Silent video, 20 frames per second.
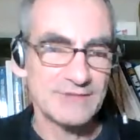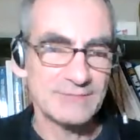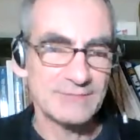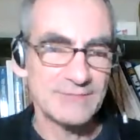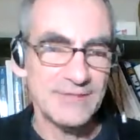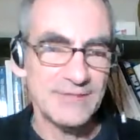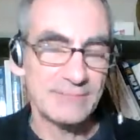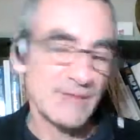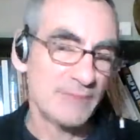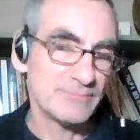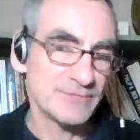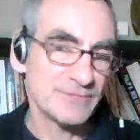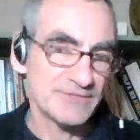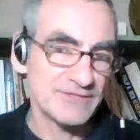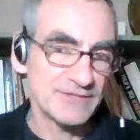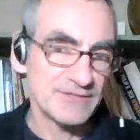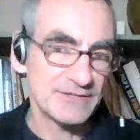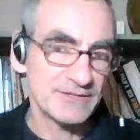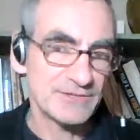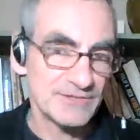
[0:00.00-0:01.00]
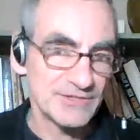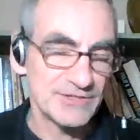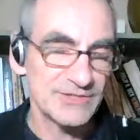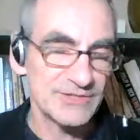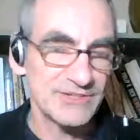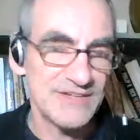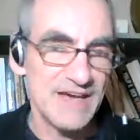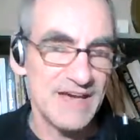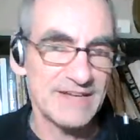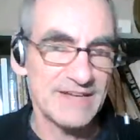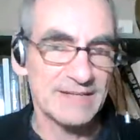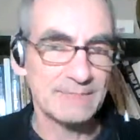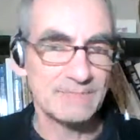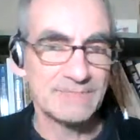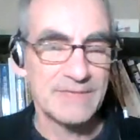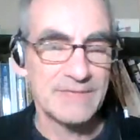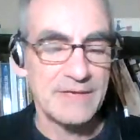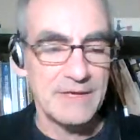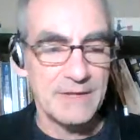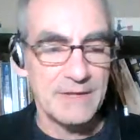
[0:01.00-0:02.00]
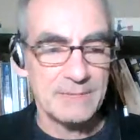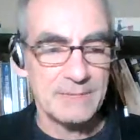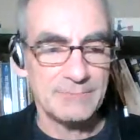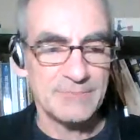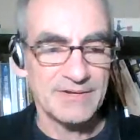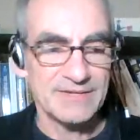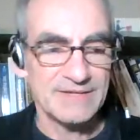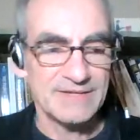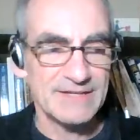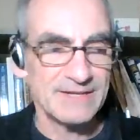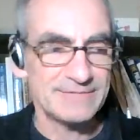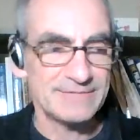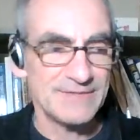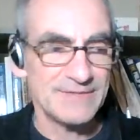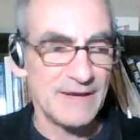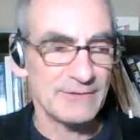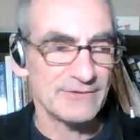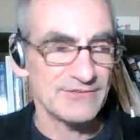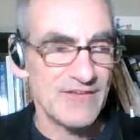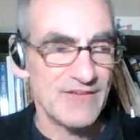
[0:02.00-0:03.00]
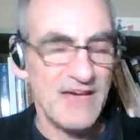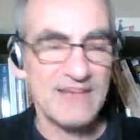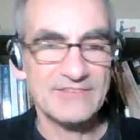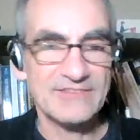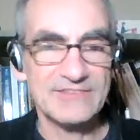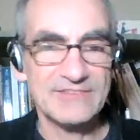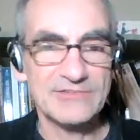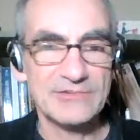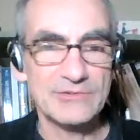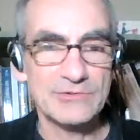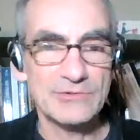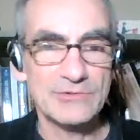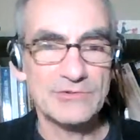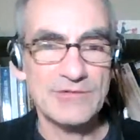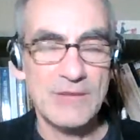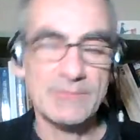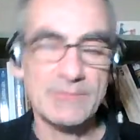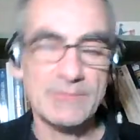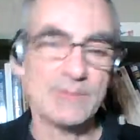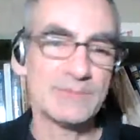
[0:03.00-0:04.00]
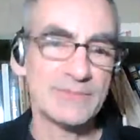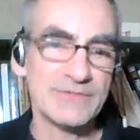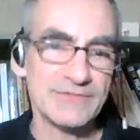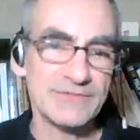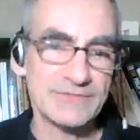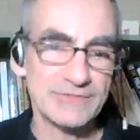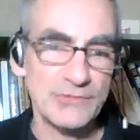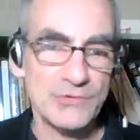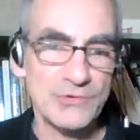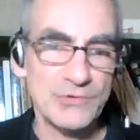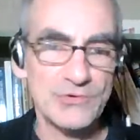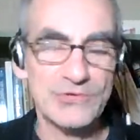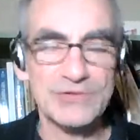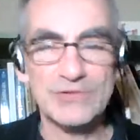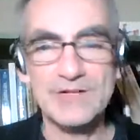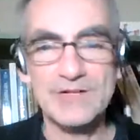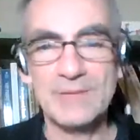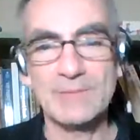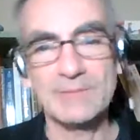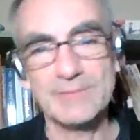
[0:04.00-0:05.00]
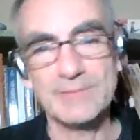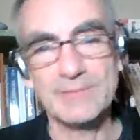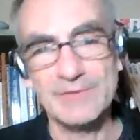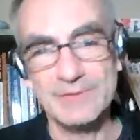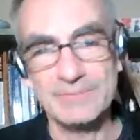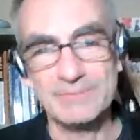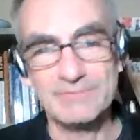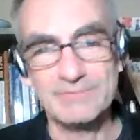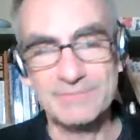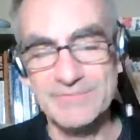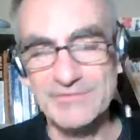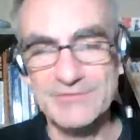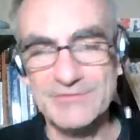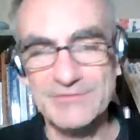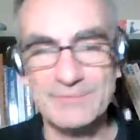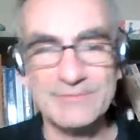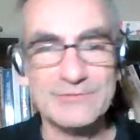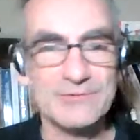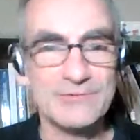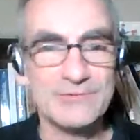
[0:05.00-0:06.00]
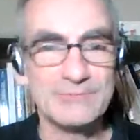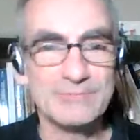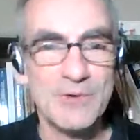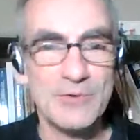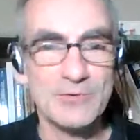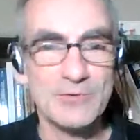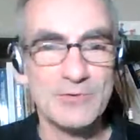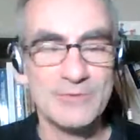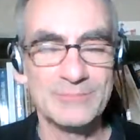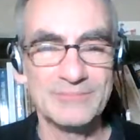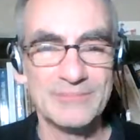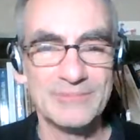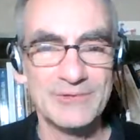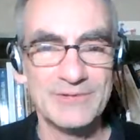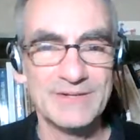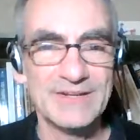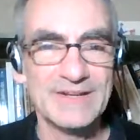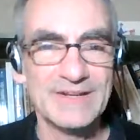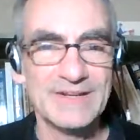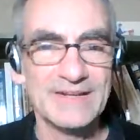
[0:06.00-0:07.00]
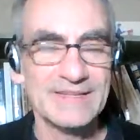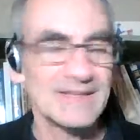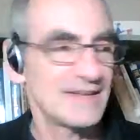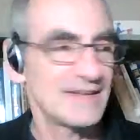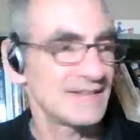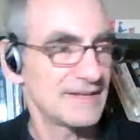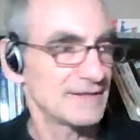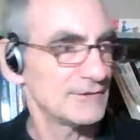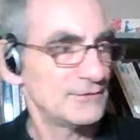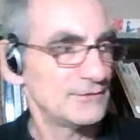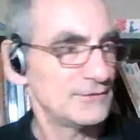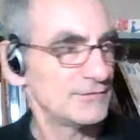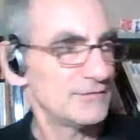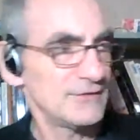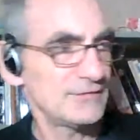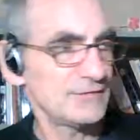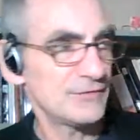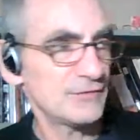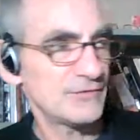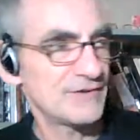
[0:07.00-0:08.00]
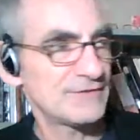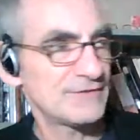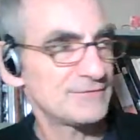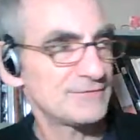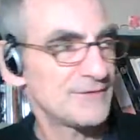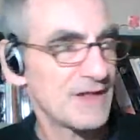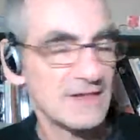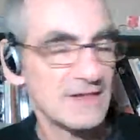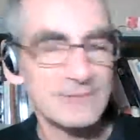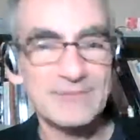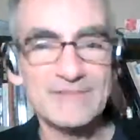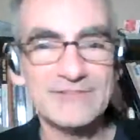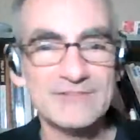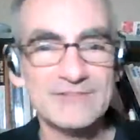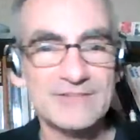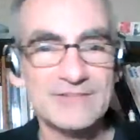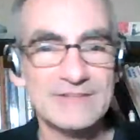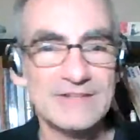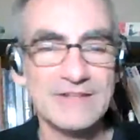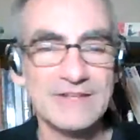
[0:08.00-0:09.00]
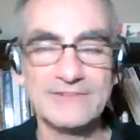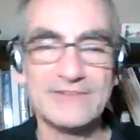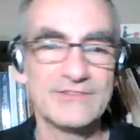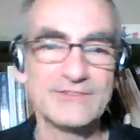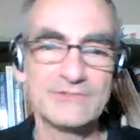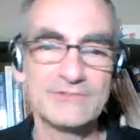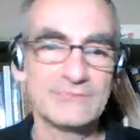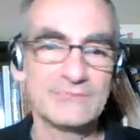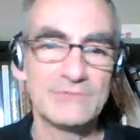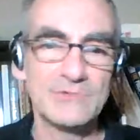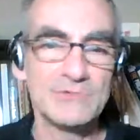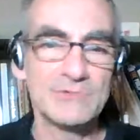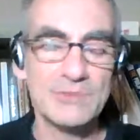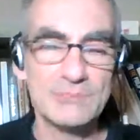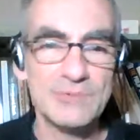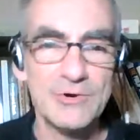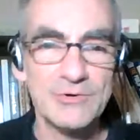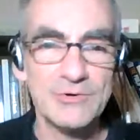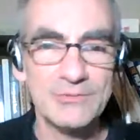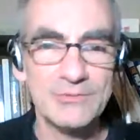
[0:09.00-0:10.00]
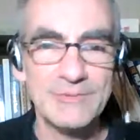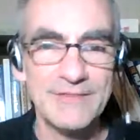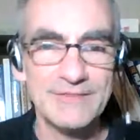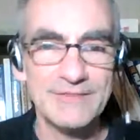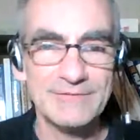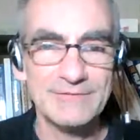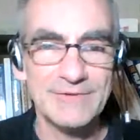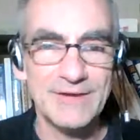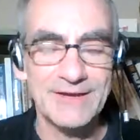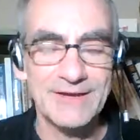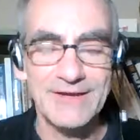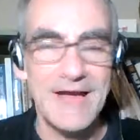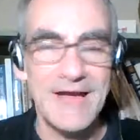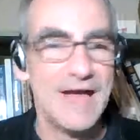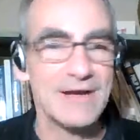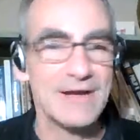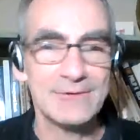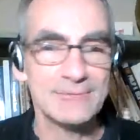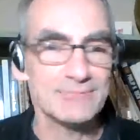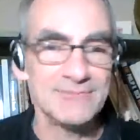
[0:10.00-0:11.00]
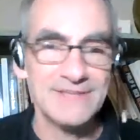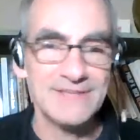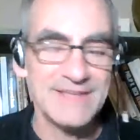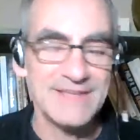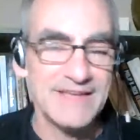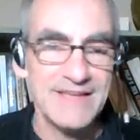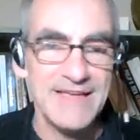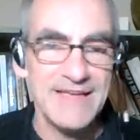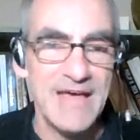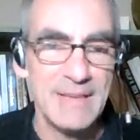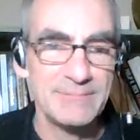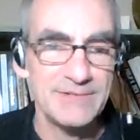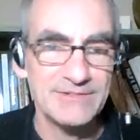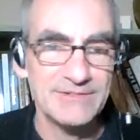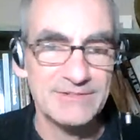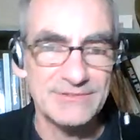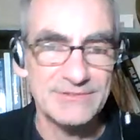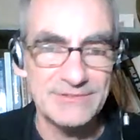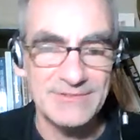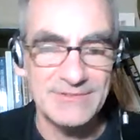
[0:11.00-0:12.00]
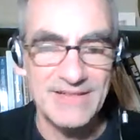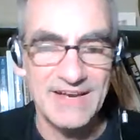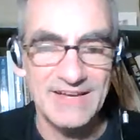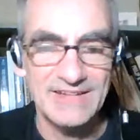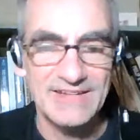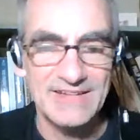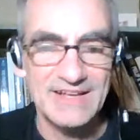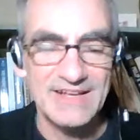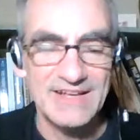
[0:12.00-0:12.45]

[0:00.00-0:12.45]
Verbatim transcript: them, and I'm not particularly good at it. But if I was asked to come up with a story or come up with a, some sort of poem, or yeah, like use these three different elements and, and just do a poem on the fly, I would be happy to do that.